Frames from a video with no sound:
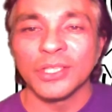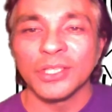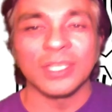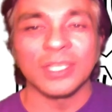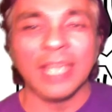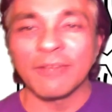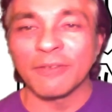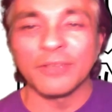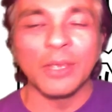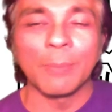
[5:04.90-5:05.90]
just to save
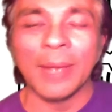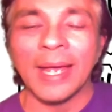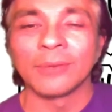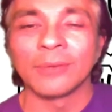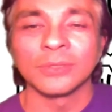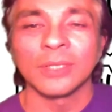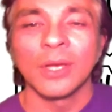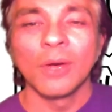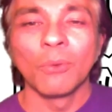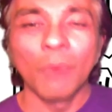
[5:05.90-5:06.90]
a few pounds,
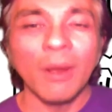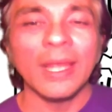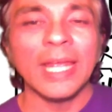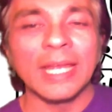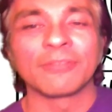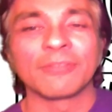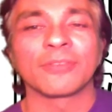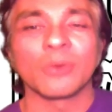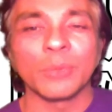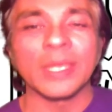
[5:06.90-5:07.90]
what
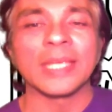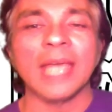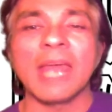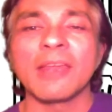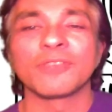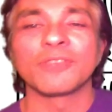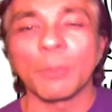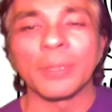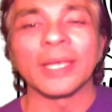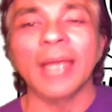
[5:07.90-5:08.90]
if we gave
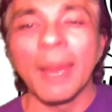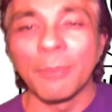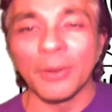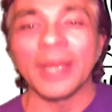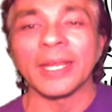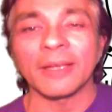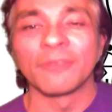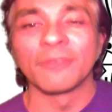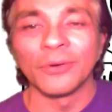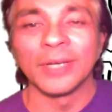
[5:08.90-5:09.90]
shopping a break
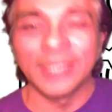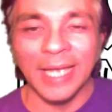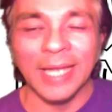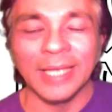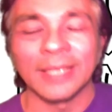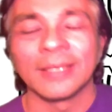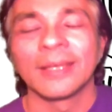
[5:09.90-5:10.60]
for a day?